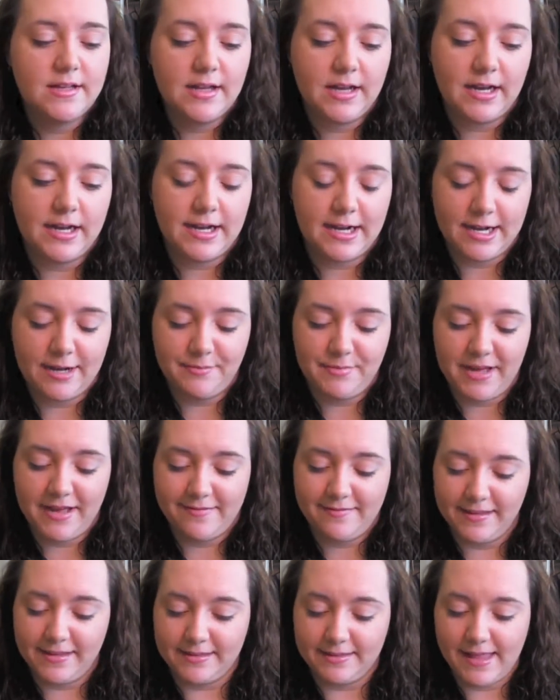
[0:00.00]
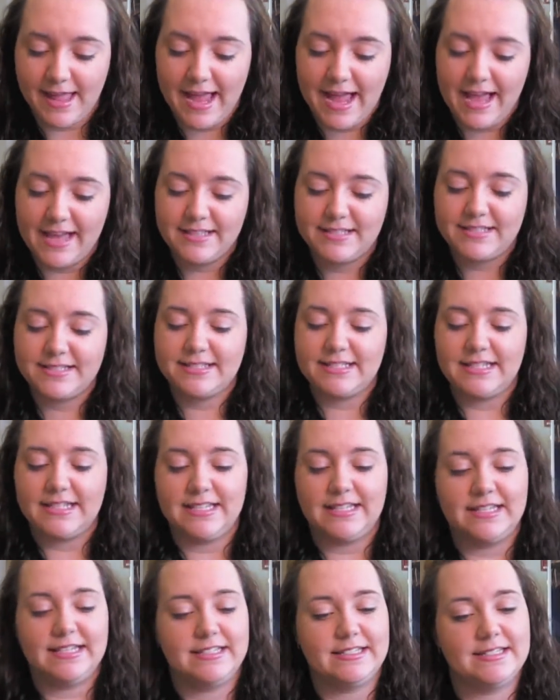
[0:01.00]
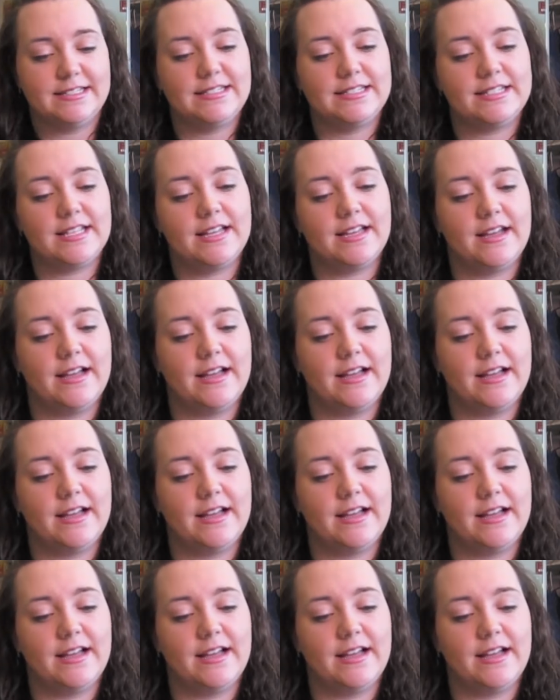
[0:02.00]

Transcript: And then last is